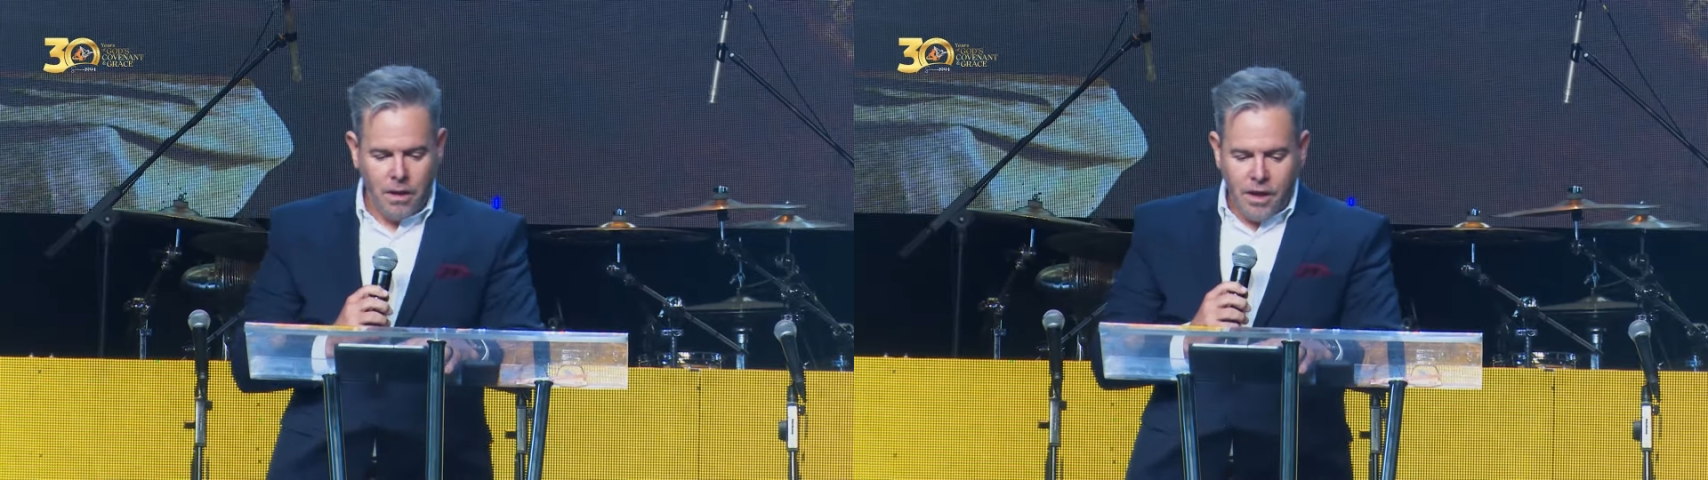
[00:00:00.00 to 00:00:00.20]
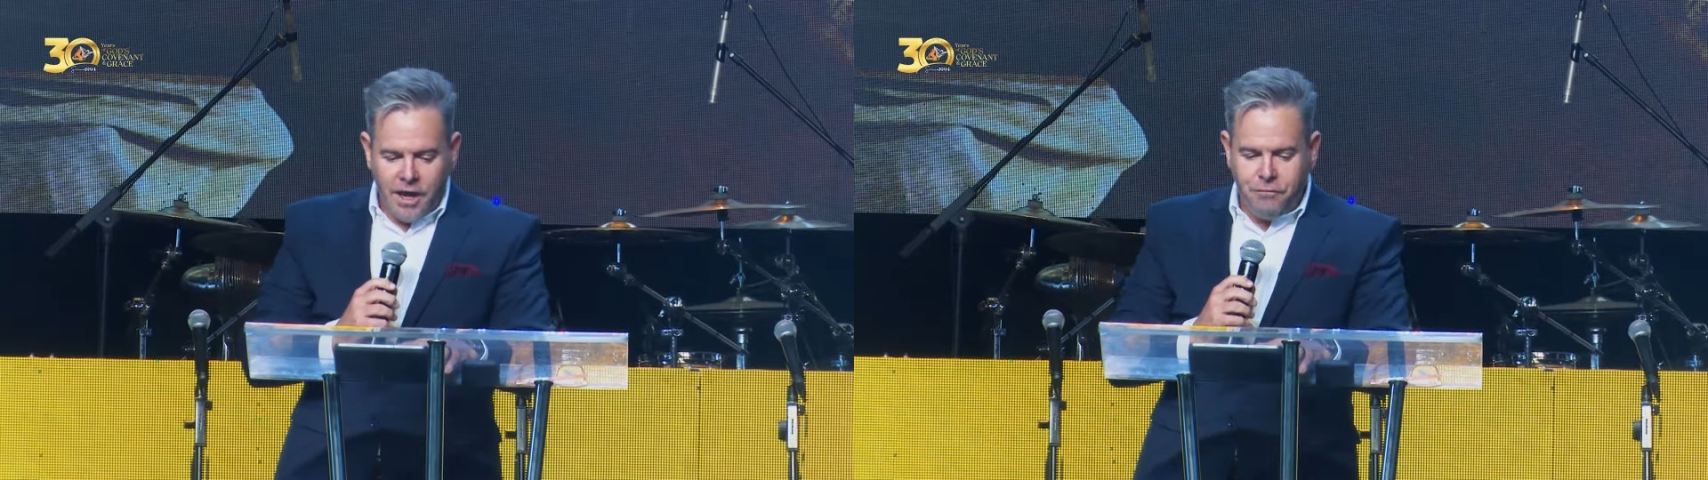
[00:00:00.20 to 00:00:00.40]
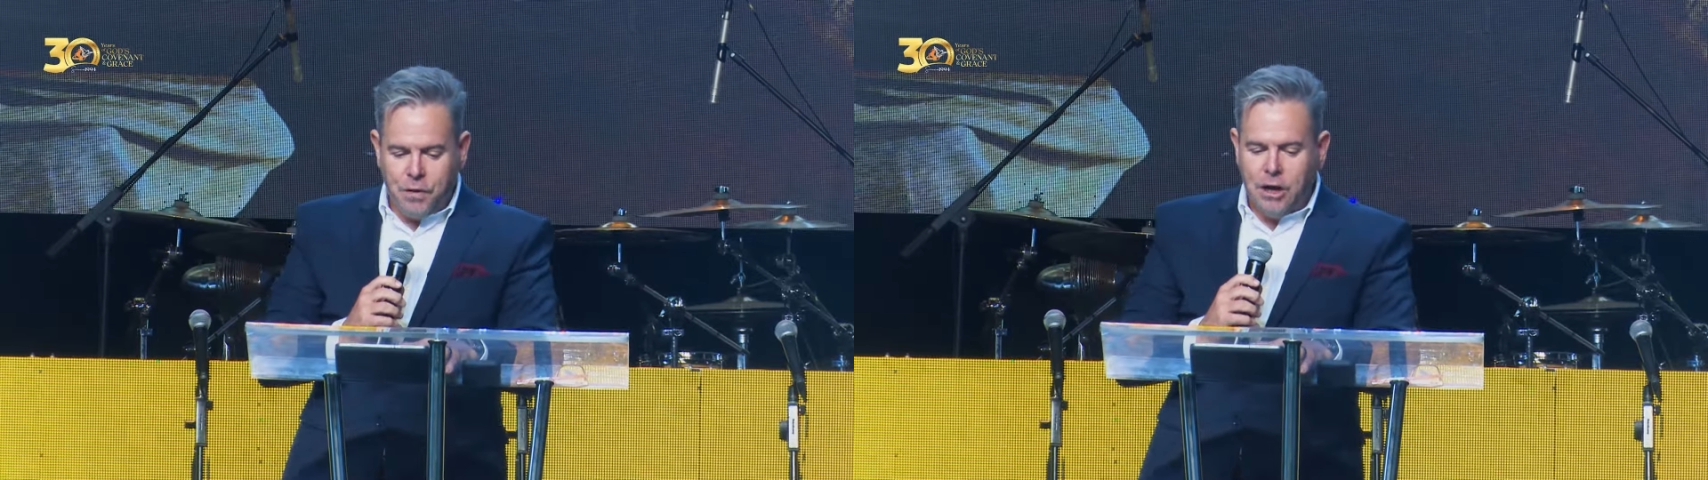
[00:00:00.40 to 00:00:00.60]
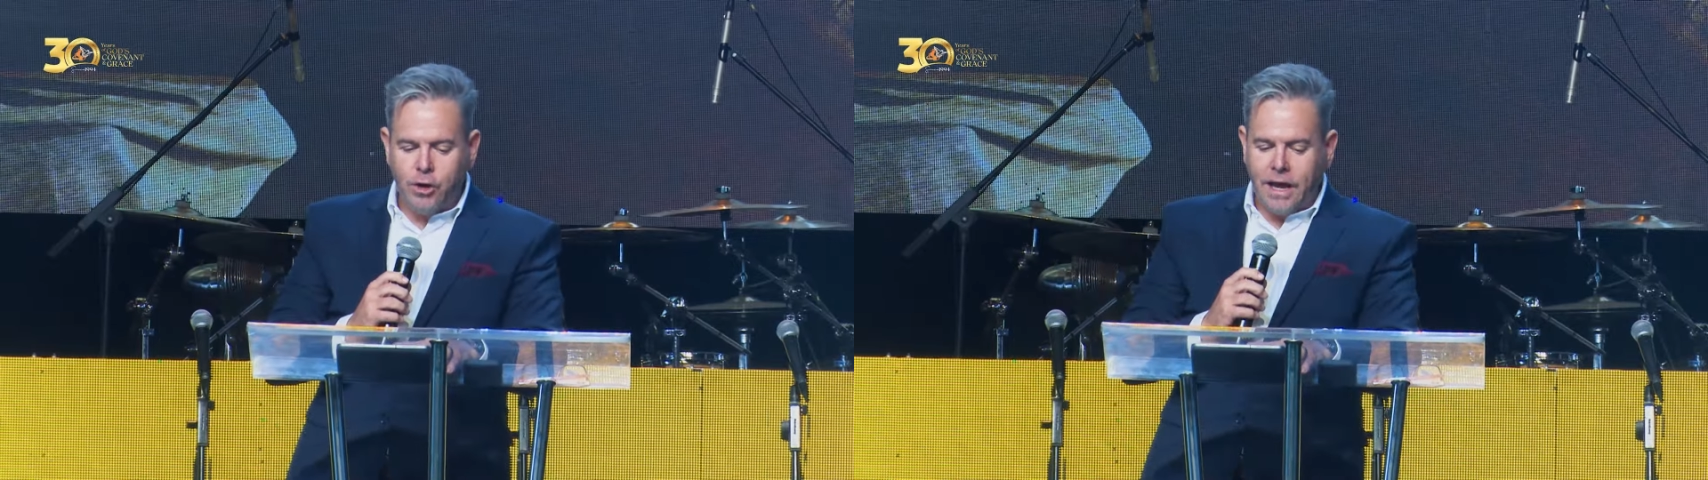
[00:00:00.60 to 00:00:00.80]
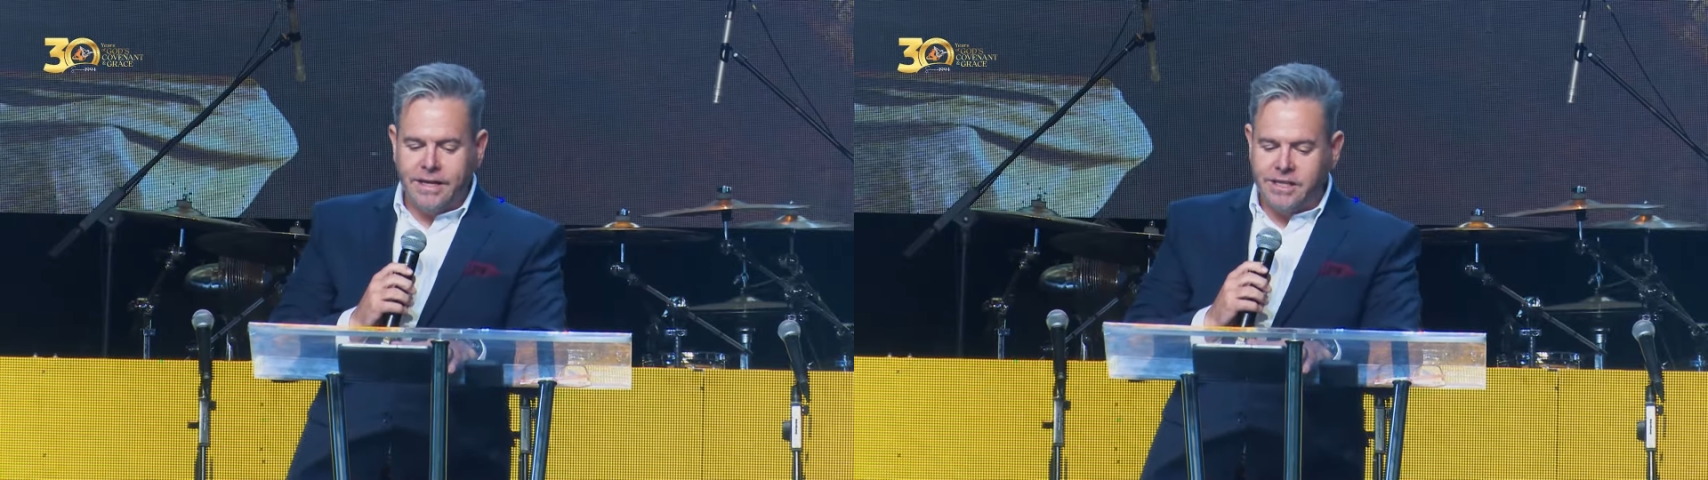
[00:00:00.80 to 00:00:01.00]
If we
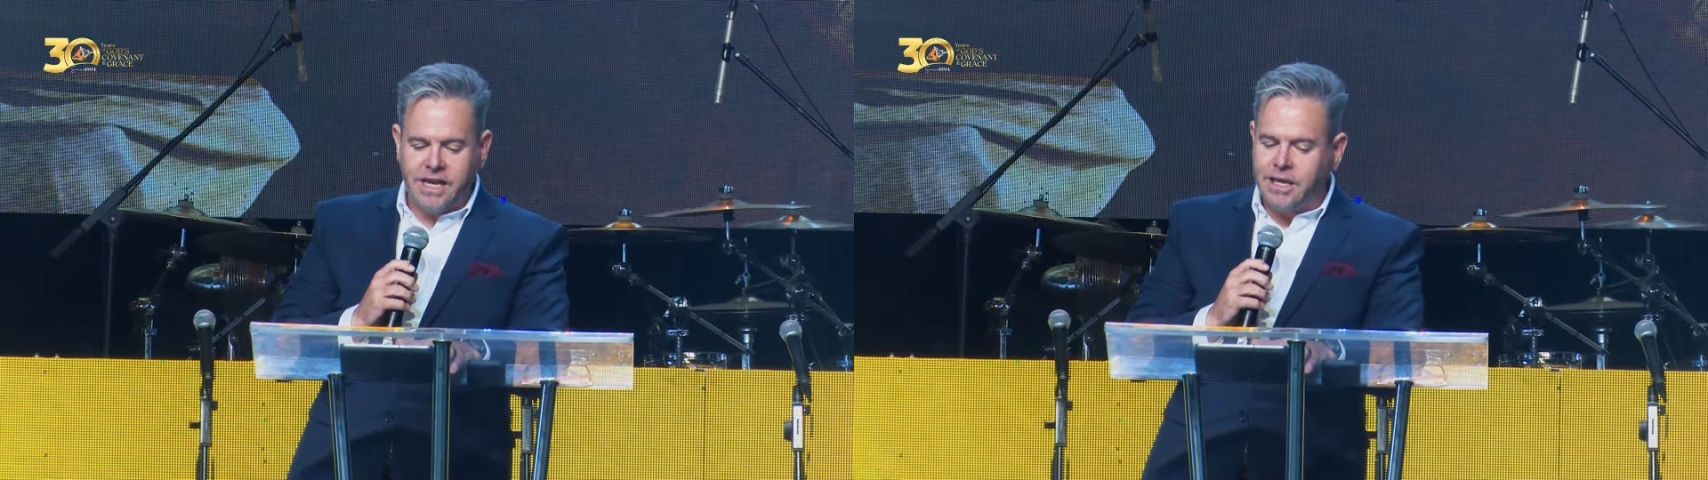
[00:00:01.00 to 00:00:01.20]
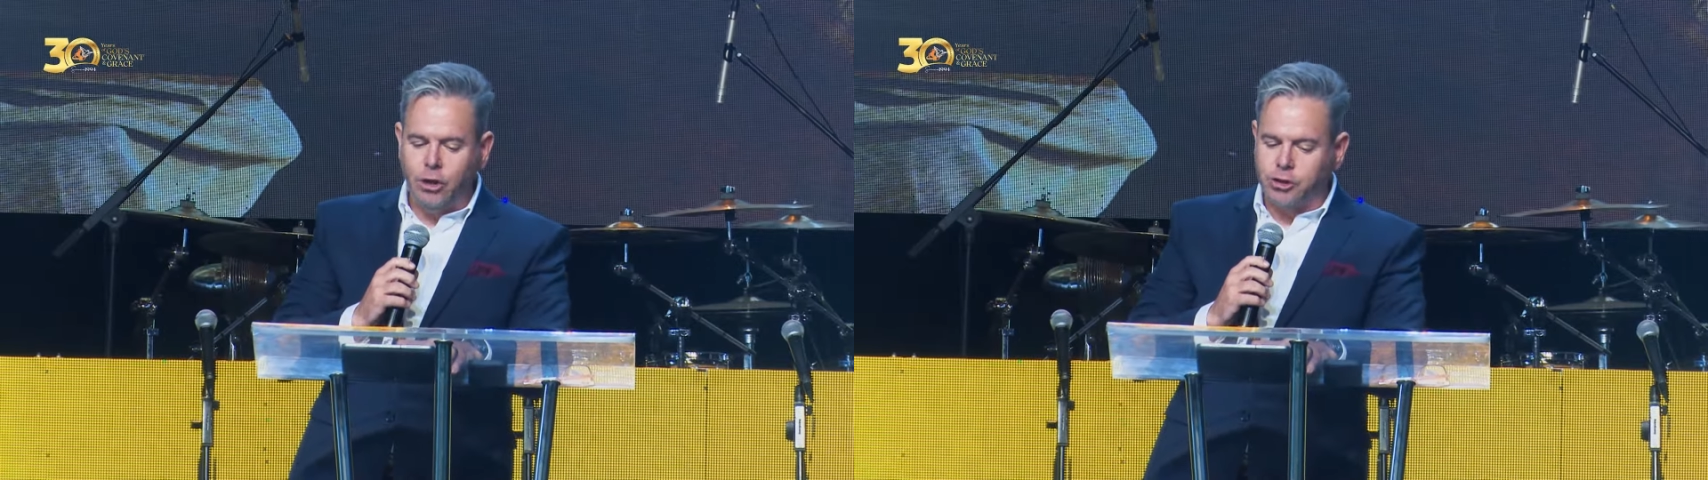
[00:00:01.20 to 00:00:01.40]
look at Ezekiel